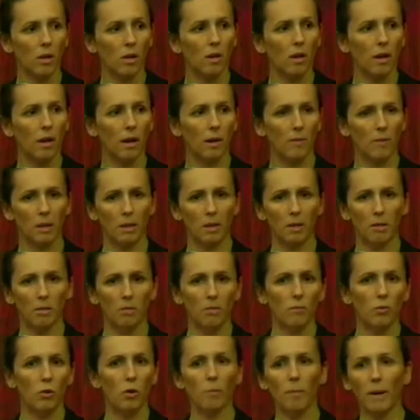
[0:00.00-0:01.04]
I
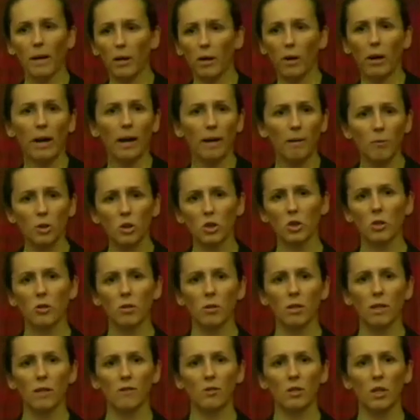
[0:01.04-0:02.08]
mean, no matter how much
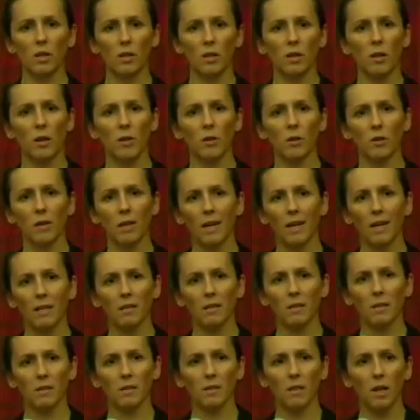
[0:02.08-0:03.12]
good they've done in other
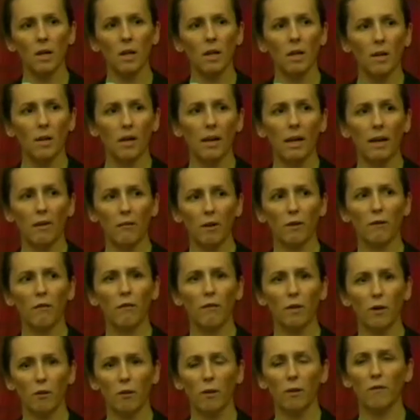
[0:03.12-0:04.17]
cases, they have a
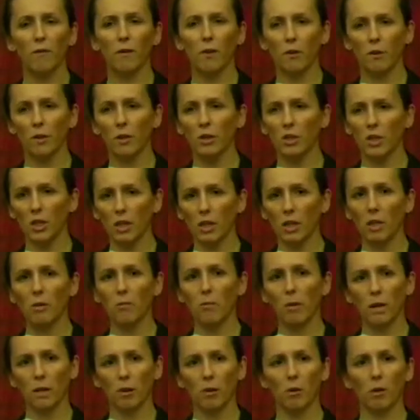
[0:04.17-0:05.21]
very shaky
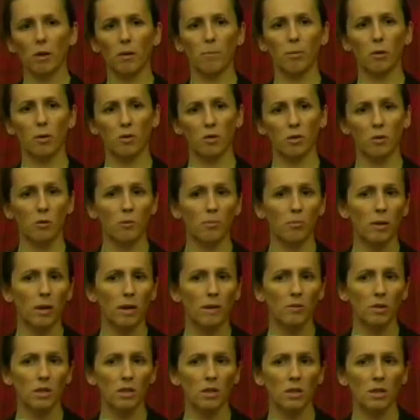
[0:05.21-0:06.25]
record on personal
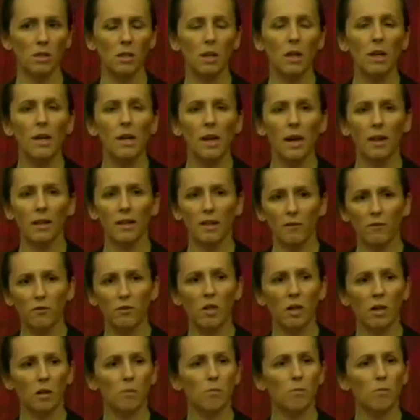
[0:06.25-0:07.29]
privacy, and they've
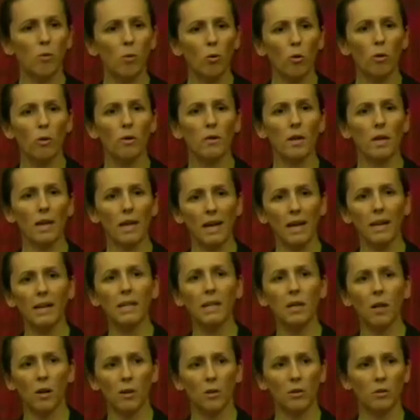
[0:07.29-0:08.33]
done more than
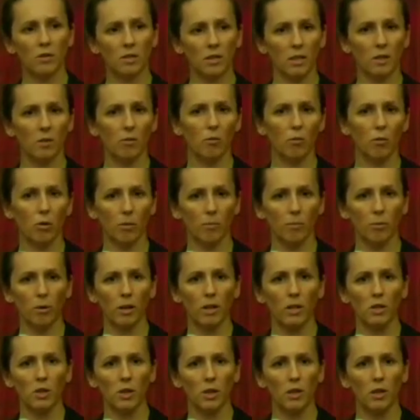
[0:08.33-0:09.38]
any other single
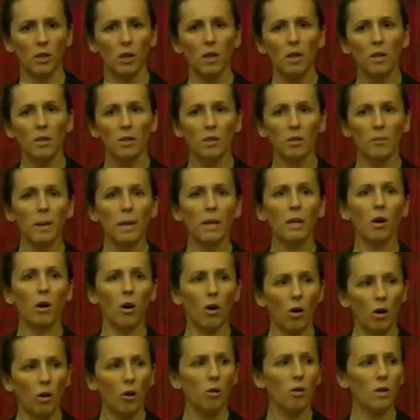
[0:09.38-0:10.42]
corporation to make
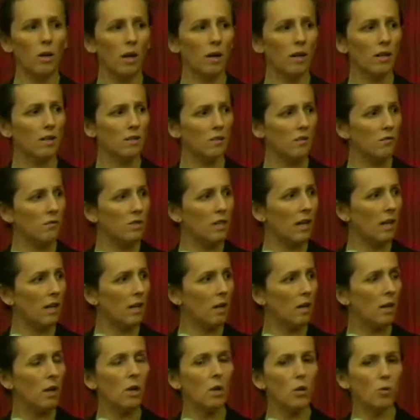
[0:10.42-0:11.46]
all kinds of
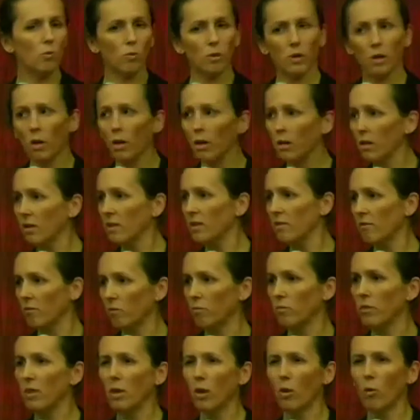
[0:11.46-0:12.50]
data, regardless of,
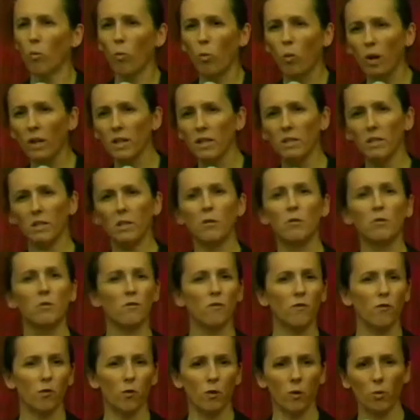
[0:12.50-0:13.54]
you know, what it's used
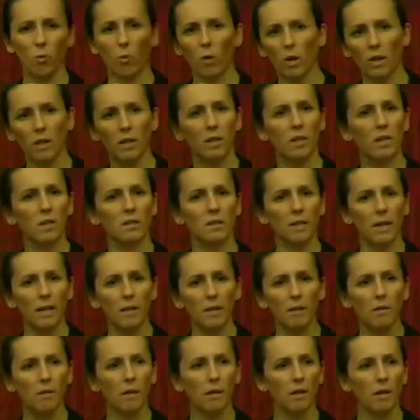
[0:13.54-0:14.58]
for, what it is,
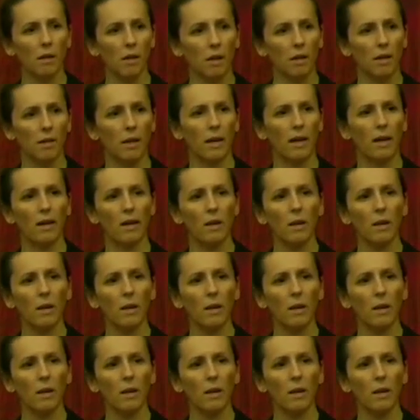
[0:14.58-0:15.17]
anything like that,